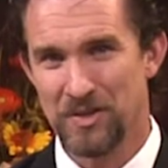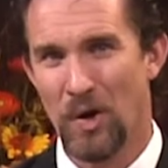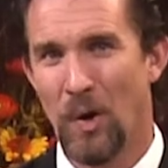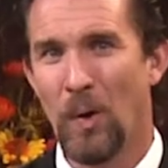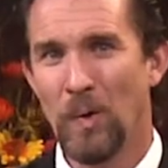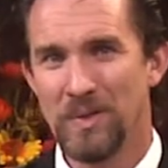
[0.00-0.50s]

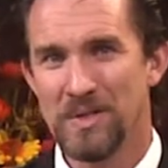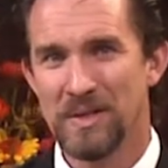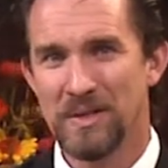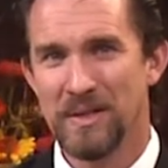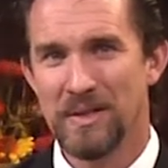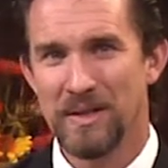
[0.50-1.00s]
taught.
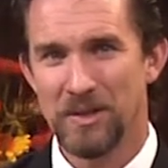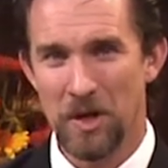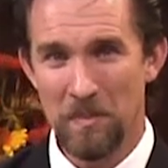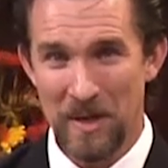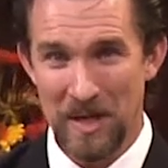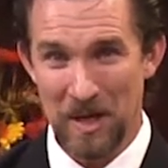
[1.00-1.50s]

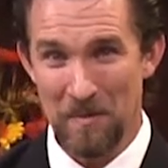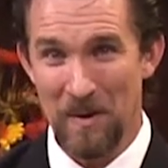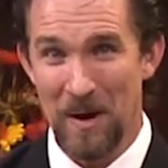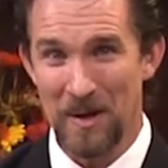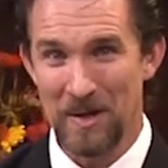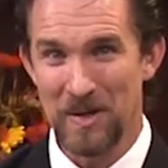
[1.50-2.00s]
They're being
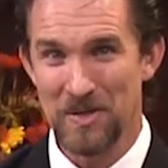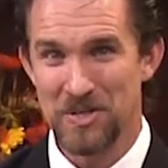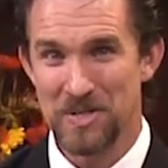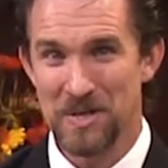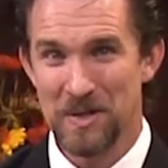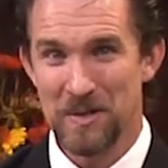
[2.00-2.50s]

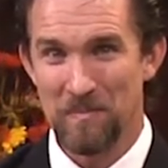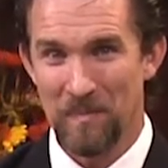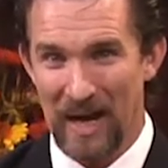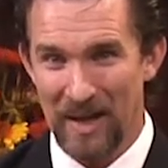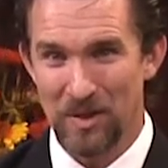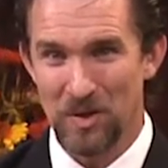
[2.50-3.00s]
admonished
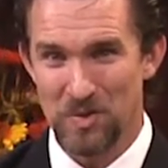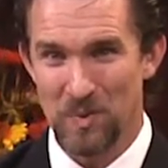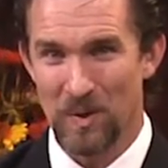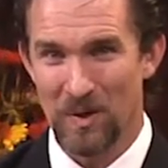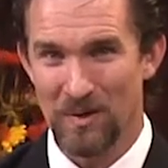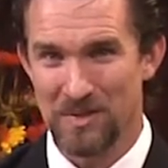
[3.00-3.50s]
by those
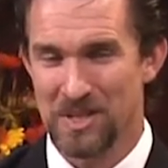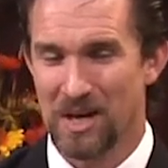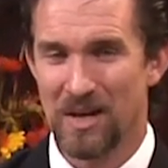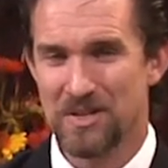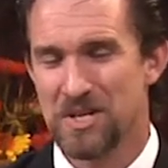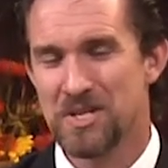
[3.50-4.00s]
words.
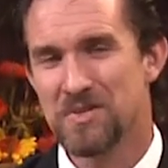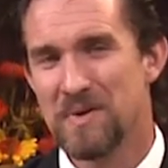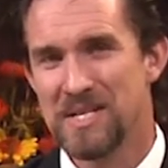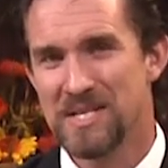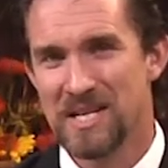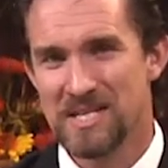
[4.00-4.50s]
Colossians
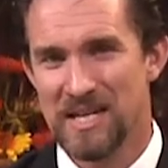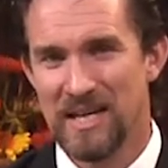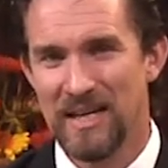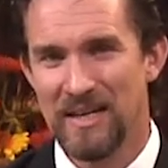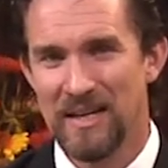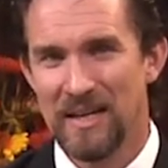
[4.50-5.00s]

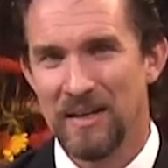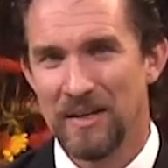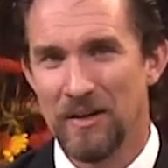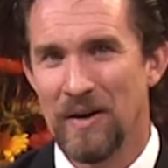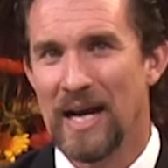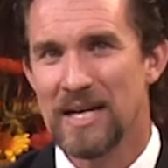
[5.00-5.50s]
3:16,
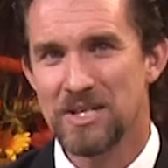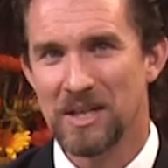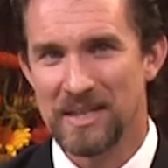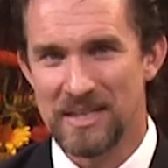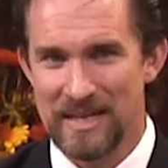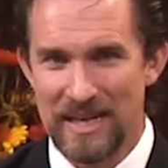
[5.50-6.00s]
you're
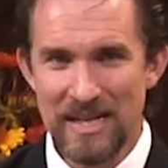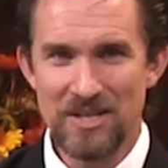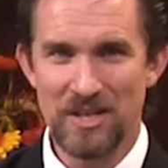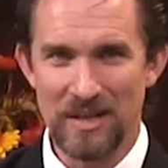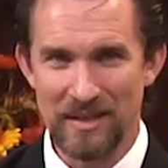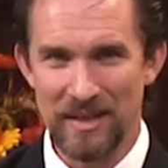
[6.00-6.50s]
actually
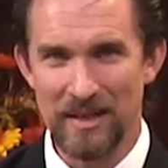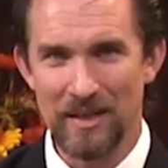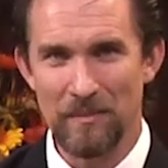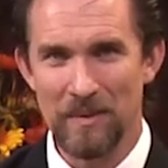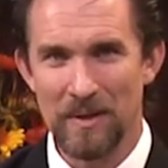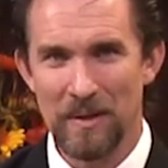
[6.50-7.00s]
teaching
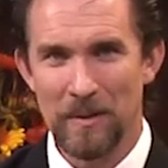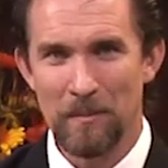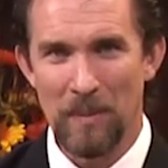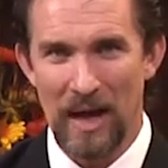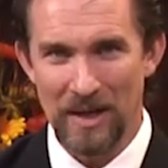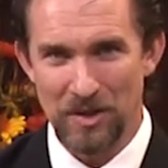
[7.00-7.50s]
them
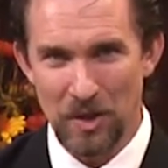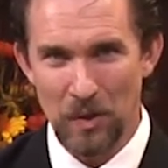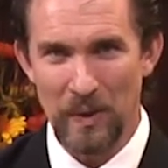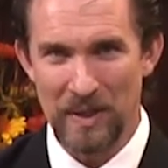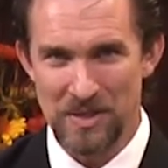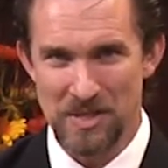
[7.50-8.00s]
by
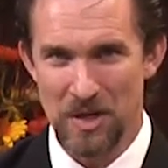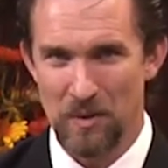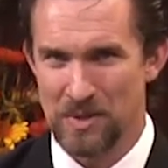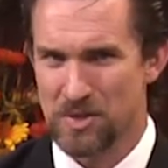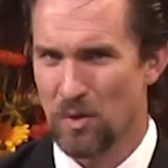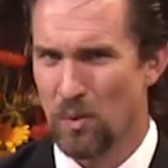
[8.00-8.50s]
doing so.
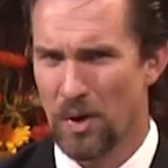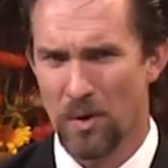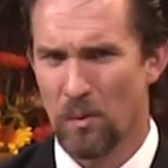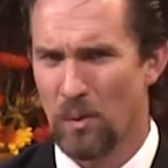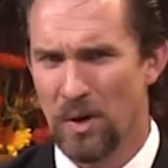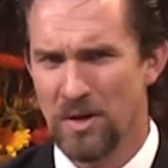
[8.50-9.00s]
And so what a
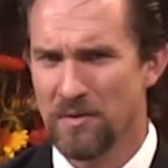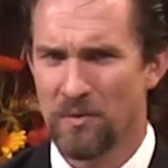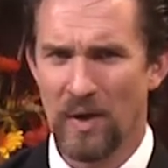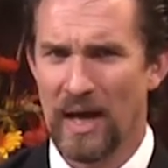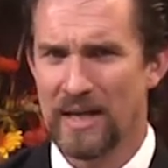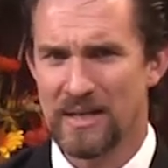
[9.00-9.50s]

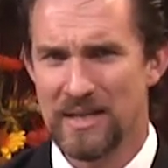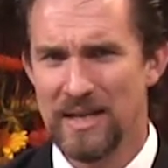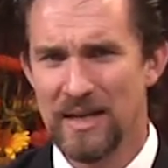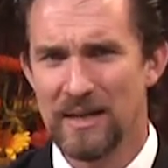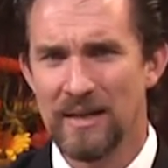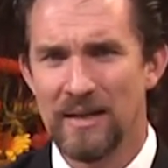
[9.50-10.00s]
wonderful
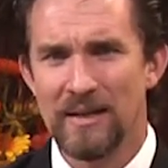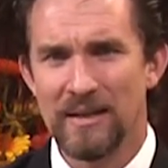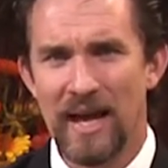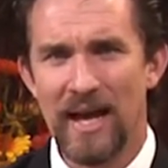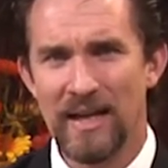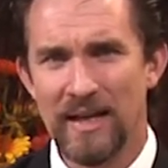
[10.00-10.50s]
idea
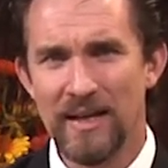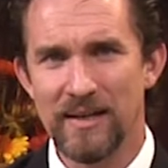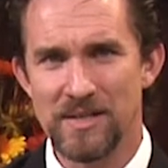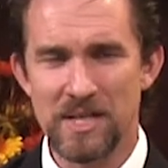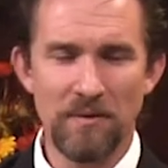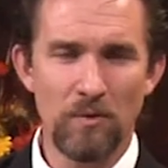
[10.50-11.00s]
that
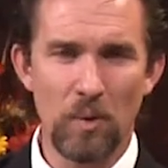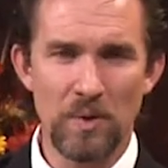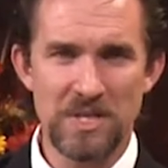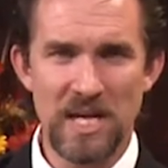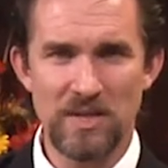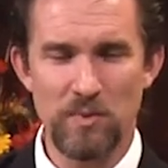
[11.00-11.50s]
is. And of
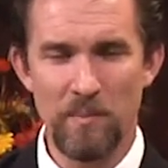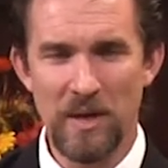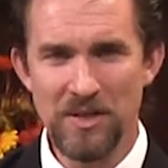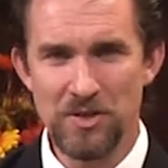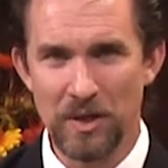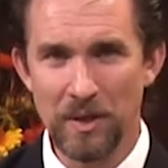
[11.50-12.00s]
course, as we
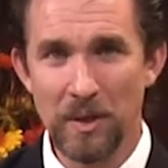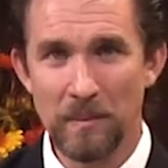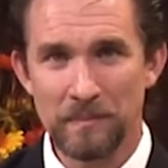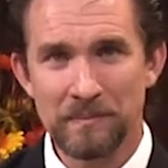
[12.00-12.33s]
mentioned,